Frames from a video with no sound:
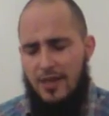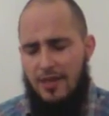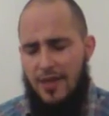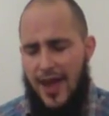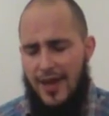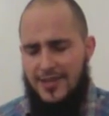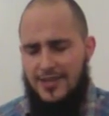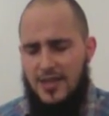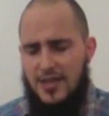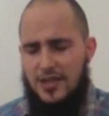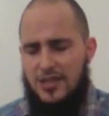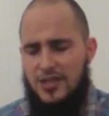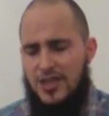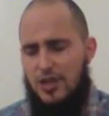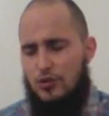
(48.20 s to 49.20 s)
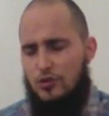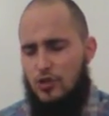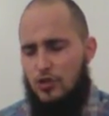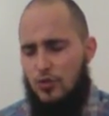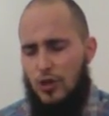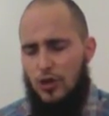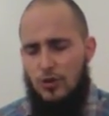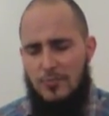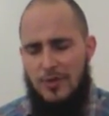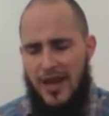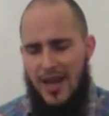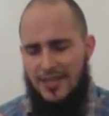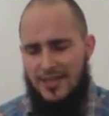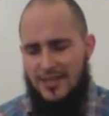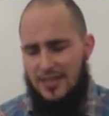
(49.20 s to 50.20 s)
that continues to
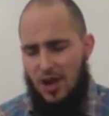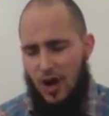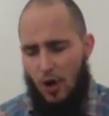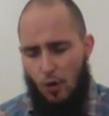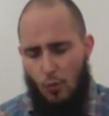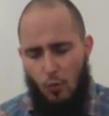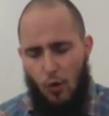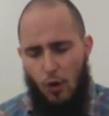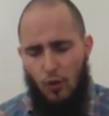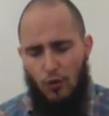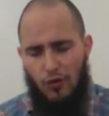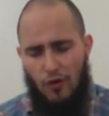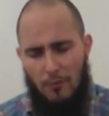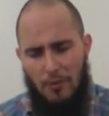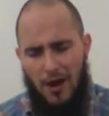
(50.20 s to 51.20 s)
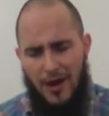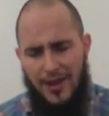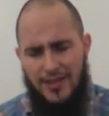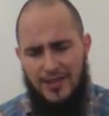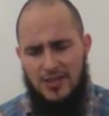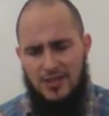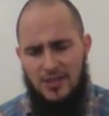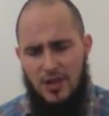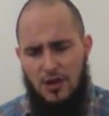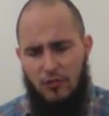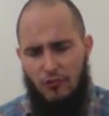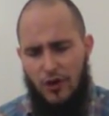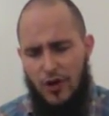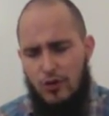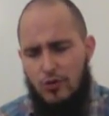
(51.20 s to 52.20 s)
illuminate our world, our minds,
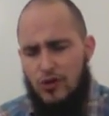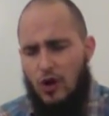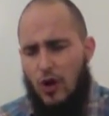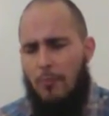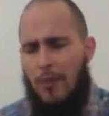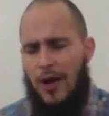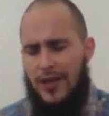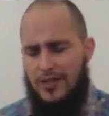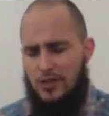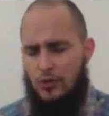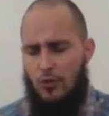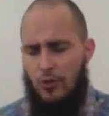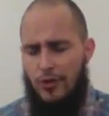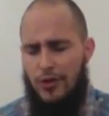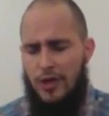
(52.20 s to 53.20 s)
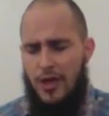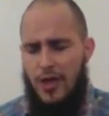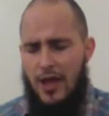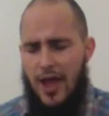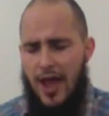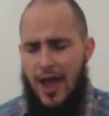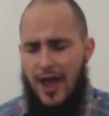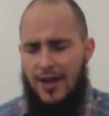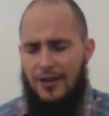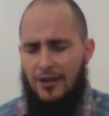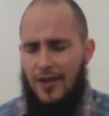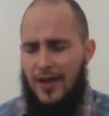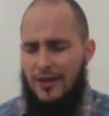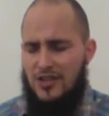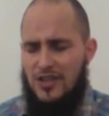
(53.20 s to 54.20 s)
renews our minds, Lord, and
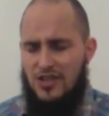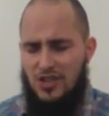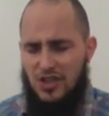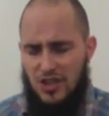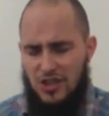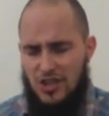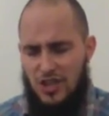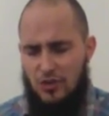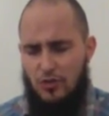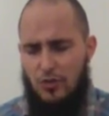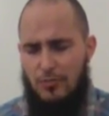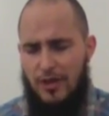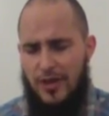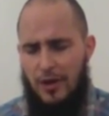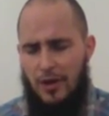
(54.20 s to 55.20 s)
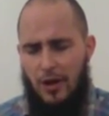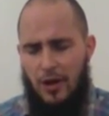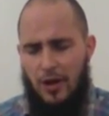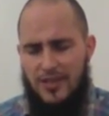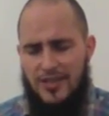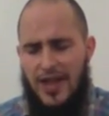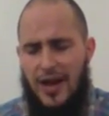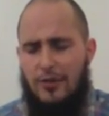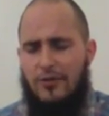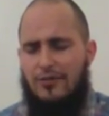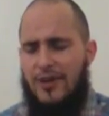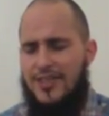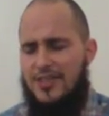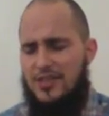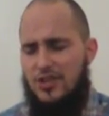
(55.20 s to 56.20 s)
allows us to continue to be a
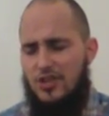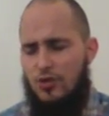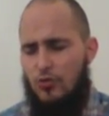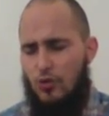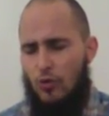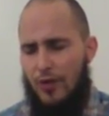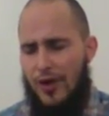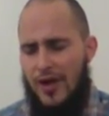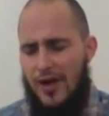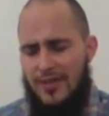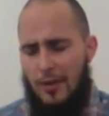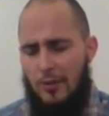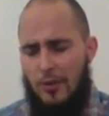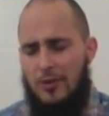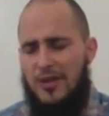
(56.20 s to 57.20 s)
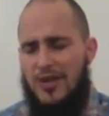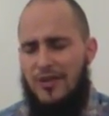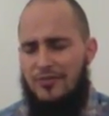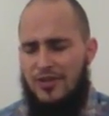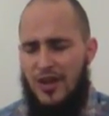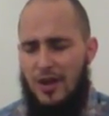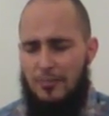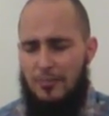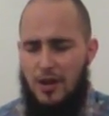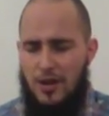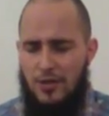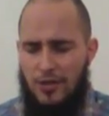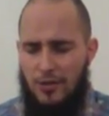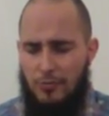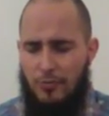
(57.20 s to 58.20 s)
sacrifice to you, Lord, that we would lift up
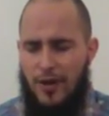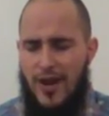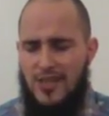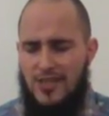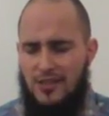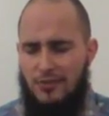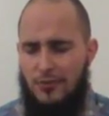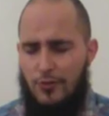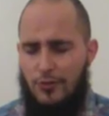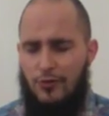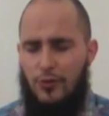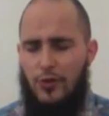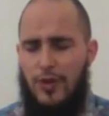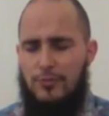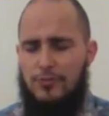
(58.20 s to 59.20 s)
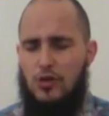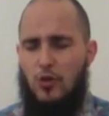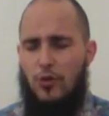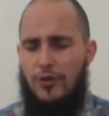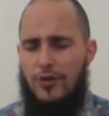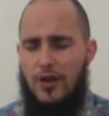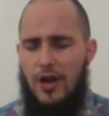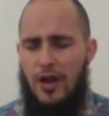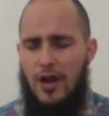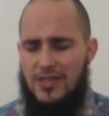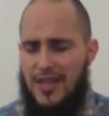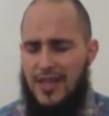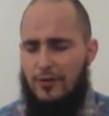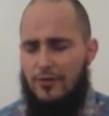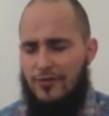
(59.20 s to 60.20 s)
the praise of fruitful lips, Lord, a
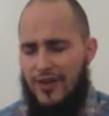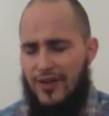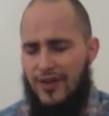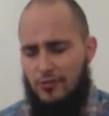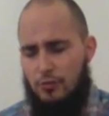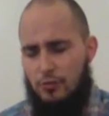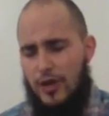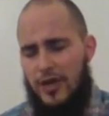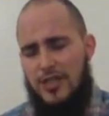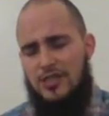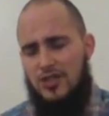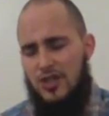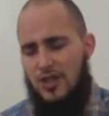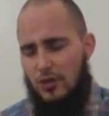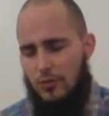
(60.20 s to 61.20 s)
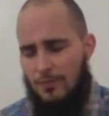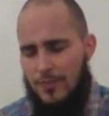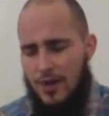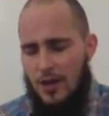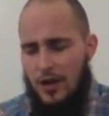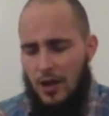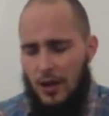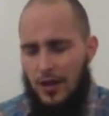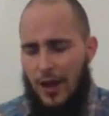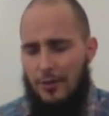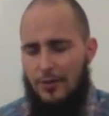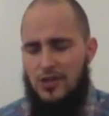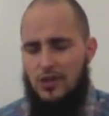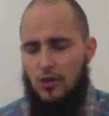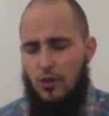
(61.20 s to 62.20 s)
sacrifice of praise to you.
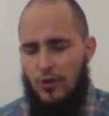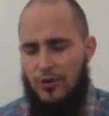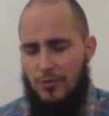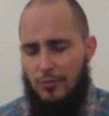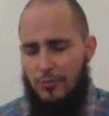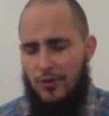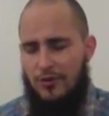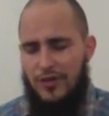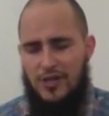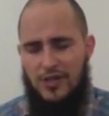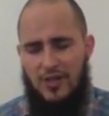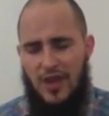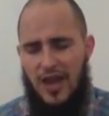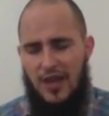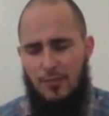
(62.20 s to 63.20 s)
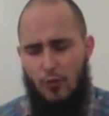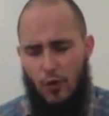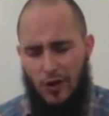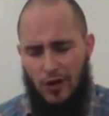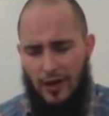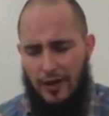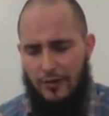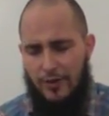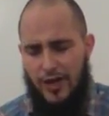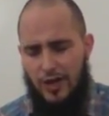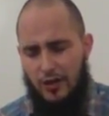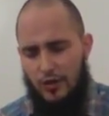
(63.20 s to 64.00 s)
Allow us, Lord, the privilege of gaining more clarity